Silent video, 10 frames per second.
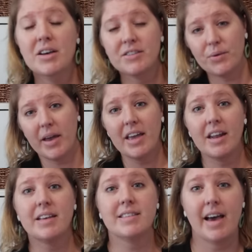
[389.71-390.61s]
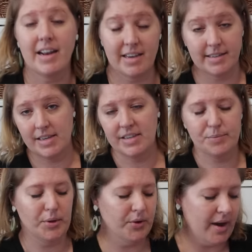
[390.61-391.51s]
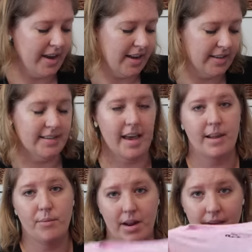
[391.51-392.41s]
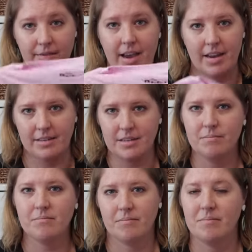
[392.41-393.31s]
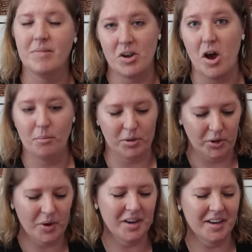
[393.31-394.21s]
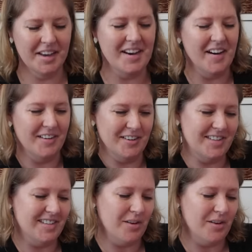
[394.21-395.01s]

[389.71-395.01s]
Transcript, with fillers: So I get excited because he's blue. I get excited when I find non-blue colors.